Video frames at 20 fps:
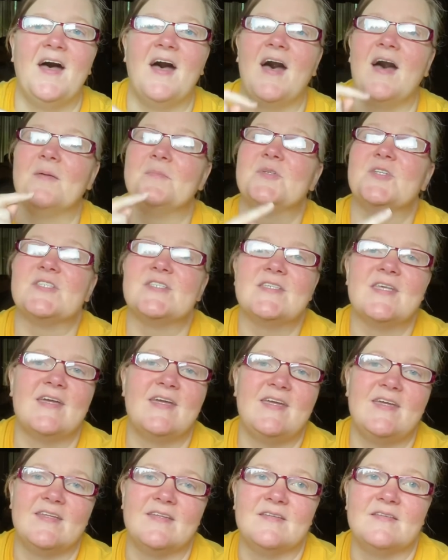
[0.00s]
I'm just
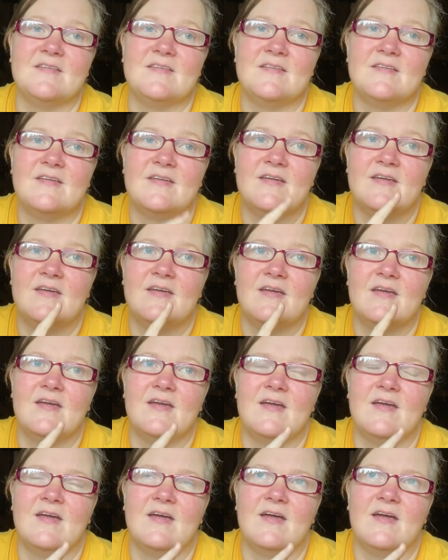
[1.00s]
saying,
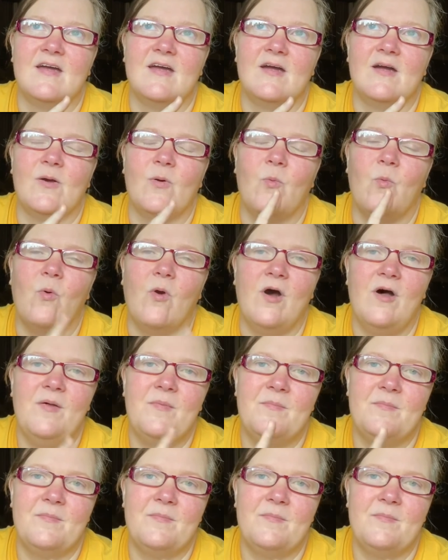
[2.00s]
what